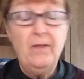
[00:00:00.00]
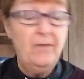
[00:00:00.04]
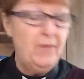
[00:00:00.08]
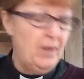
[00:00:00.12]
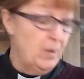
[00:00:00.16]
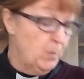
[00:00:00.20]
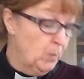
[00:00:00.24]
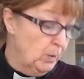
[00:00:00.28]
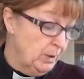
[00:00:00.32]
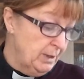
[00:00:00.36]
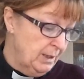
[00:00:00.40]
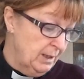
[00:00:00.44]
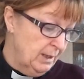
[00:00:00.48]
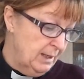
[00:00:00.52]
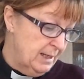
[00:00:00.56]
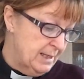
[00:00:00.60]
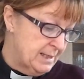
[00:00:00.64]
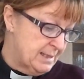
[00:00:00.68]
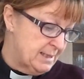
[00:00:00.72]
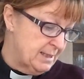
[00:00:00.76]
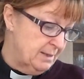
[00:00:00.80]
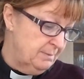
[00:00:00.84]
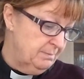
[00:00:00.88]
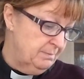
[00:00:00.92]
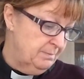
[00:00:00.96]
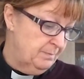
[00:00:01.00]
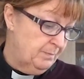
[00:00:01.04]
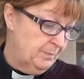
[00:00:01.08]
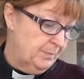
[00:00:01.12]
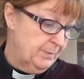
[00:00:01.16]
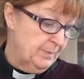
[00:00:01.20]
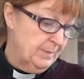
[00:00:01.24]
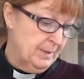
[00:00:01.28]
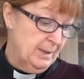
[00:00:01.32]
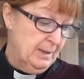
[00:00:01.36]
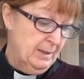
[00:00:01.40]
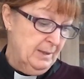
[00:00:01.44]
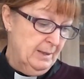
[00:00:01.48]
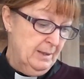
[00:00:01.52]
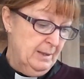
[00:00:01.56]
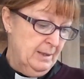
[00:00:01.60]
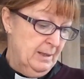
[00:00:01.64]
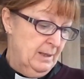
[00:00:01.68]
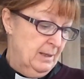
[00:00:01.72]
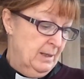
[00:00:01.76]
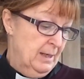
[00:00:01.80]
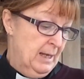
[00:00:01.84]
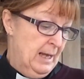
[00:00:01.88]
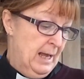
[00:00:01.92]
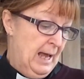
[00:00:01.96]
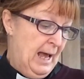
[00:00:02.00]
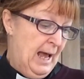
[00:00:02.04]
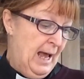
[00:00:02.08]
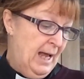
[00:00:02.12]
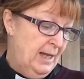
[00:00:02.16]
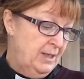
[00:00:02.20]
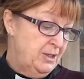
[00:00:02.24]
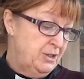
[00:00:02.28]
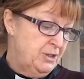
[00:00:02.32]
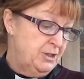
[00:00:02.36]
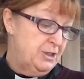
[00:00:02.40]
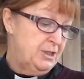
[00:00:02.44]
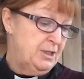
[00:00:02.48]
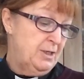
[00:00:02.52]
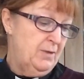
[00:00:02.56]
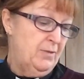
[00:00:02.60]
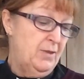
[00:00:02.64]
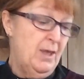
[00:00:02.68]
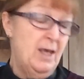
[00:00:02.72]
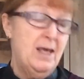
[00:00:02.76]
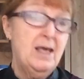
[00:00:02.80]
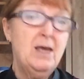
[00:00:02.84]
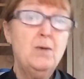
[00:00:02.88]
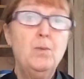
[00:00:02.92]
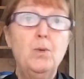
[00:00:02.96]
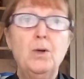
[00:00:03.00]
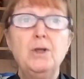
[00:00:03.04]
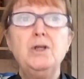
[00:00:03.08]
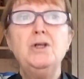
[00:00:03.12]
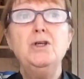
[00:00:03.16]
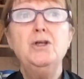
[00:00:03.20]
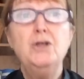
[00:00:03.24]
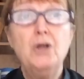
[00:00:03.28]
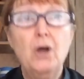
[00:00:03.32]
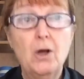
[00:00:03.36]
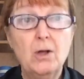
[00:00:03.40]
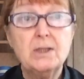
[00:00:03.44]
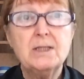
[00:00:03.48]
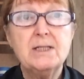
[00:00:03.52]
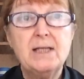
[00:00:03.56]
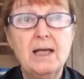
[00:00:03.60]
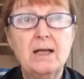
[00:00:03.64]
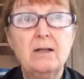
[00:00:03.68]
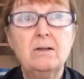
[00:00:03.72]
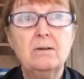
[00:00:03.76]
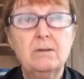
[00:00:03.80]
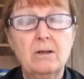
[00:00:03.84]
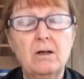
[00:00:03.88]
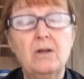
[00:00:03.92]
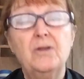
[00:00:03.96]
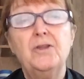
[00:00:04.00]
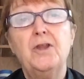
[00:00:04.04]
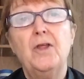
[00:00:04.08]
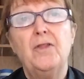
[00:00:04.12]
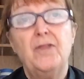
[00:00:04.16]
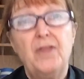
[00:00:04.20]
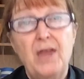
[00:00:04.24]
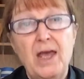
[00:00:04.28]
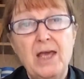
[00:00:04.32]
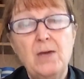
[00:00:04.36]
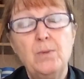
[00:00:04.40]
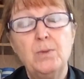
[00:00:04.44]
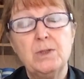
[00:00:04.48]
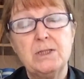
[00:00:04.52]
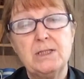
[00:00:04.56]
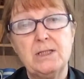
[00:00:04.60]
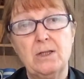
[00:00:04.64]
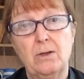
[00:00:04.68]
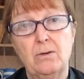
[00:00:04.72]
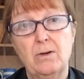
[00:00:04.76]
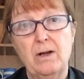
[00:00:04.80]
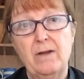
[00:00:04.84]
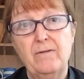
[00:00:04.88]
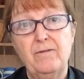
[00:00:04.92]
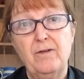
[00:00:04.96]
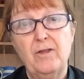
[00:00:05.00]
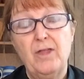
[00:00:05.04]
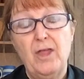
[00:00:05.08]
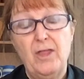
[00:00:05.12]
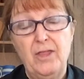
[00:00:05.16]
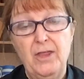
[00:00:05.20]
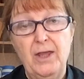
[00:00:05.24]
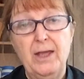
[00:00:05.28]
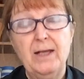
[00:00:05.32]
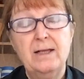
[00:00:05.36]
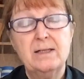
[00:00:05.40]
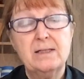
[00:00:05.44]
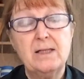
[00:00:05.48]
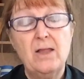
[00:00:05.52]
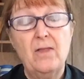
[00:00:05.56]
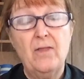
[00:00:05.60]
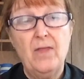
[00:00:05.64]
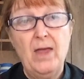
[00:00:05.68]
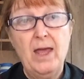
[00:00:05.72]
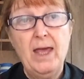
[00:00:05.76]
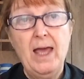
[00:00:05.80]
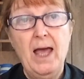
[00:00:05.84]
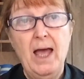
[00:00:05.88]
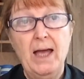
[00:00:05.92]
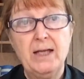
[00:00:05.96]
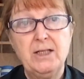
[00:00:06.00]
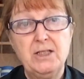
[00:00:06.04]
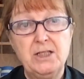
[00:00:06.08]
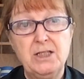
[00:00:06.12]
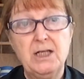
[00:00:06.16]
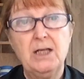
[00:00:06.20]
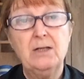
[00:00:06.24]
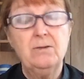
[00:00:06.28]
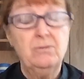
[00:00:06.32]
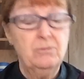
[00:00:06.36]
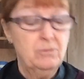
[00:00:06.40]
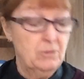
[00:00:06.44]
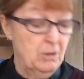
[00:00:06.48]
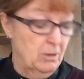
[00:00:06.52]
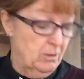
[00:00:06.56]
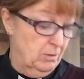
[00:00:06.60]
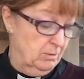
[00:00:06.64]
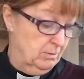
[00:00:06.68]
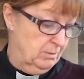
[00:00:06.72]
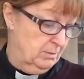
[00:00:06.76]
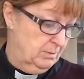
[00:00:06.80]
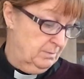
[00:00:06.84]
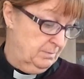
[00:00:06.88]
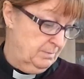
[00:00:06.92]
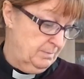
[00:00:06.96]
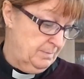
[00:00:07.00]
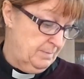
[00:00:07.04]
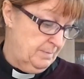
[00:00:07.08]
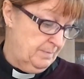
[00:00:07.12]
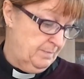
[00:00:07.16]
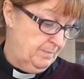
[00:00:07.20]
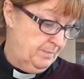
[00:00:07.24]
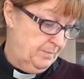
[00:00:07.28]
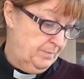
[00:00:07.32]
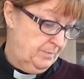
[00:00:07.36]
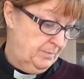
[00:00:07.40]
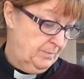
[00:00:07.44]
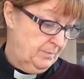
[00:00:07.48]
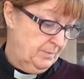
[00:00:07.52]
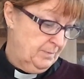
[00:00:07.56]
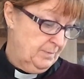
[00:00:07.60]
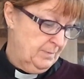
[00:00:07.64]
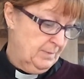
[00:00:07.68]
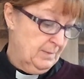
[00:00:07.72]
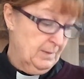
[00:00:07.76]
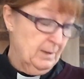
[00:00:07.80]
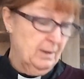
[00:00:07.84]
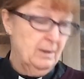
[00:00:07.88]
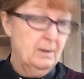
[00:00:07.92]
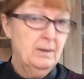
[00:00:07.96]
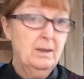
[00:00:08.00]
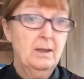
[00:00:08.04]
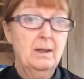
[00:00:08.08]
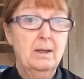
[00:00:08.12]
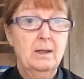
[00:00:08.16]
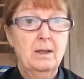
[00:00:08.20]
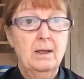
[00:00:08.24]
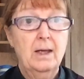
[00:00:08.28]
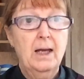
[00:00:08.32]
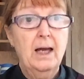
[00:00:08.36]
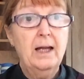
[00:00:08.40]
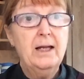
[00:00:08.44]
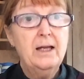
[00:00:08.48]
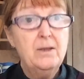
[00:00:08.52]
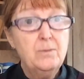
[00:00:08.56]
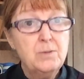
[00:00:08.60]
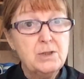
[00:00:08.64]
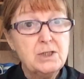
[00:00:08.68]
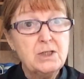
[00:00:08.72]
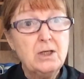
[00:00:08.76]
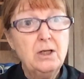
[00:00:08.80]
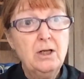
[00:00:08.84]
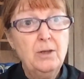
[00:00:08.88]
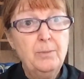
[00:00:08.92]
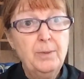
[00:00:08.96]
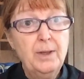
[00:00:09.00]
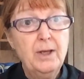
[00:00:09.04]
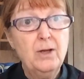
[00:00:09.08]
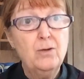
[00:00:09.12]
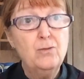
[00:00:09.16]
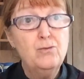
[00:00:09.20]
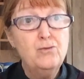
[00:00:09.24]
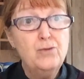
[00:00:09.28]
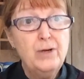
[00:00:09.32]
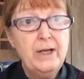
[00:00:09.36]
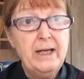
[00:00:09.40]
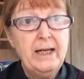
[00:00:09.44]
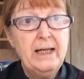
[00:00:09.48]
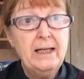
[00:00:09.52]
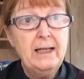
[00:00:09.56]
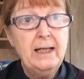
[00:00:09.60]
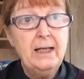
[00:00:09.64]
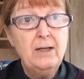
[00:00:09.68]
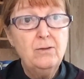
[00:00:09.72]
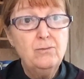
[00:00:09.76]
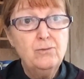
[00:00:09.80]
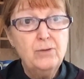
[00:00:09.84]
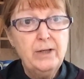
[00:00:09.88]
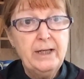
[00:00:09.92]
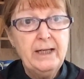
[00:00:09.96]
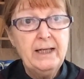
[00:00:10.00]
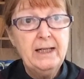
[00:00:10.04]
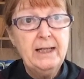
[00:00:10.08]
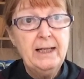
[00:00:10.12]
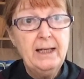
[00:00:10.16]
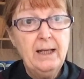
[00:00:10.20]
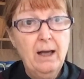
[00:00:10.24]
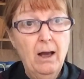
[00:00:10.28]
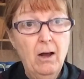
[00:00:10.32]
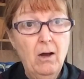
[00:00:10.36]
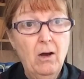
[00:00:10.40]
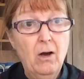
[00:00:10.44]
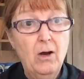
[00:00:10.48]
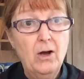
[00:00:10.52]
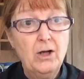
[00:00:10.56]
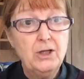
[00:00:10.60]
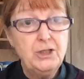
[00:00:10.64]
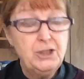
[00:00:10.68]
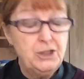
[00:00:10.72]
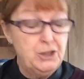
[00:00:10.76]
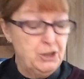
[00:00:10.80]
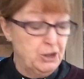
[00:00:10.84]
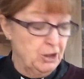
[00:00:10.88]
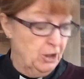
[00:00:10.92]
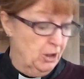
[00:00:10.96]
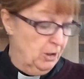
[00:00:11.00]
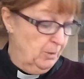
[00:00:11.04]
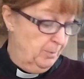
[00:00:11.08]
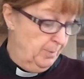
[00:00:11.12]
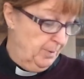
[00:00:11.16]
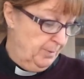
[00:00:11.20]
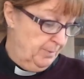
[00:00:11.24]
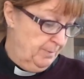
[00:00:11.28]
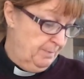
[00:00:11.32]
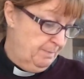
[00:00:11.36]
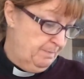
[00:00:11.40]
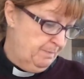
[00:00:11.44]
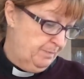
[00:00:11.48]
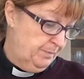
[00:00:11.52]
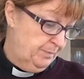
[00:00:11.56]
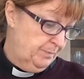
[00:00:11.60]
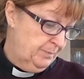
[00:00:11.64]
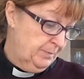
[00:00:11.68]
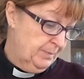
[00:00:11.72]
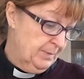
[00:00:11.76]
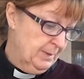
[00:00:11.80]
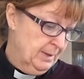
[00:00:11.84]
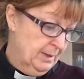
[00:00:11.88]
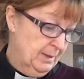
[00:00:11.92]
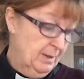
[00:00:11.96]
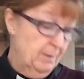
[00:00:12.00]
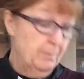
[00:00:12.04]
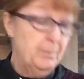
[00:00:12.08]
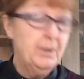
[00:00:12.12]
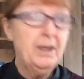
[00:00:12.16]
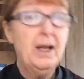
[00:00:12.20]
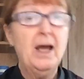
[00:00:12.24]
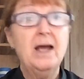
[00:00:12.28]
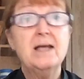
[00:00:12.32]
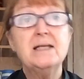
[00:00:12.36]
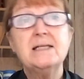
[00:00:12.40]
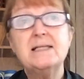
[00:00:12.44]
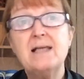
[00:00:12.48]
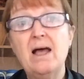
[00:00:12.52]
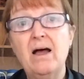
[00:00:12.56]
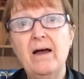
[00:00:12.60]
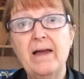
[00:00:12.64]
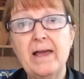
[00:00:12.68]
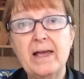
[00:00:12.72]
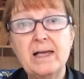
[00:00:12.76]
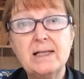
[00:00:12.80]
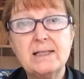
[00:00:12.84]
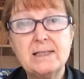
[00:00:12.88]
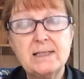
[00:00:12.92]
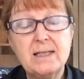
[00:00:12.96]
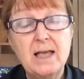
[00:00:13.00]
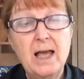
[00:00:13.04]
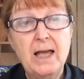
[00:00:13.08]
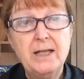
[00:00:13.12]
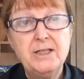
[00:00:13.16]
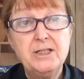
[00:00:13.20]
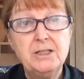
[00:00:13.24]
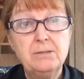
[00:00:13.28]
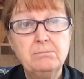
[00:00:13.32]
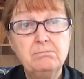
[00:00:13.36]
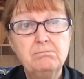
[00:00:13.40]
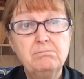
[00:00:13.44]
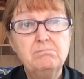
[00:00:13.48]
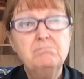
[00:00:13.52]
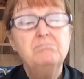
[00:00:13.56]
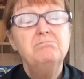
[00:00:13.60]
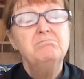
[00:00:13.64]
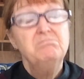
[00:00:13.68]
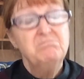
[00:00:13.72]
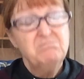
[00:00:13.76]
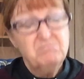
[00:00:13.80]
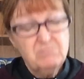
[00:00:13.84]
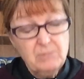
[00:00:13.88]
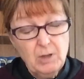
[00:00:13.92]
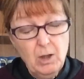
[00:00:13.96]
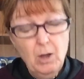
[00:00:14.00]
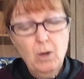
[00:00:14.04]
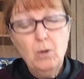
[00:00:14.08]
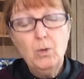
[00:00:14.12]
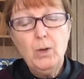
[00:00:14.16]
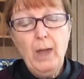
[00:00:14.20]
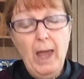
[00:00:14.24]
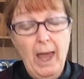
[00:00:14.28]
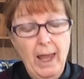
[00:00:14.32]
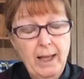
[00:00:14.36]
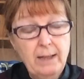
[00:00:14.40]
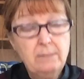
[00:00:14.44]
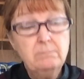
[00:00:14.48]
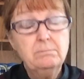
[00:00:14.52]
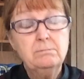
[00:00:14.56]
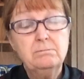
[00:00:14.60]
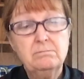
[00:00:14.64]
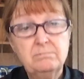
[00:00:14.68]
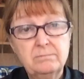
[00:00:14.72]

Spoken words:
that they wouldn't listen, and they would not tell God that they were sorry for the things that they had done wrong. And it was going to be a really, really hard job. But Isaiah said, okay,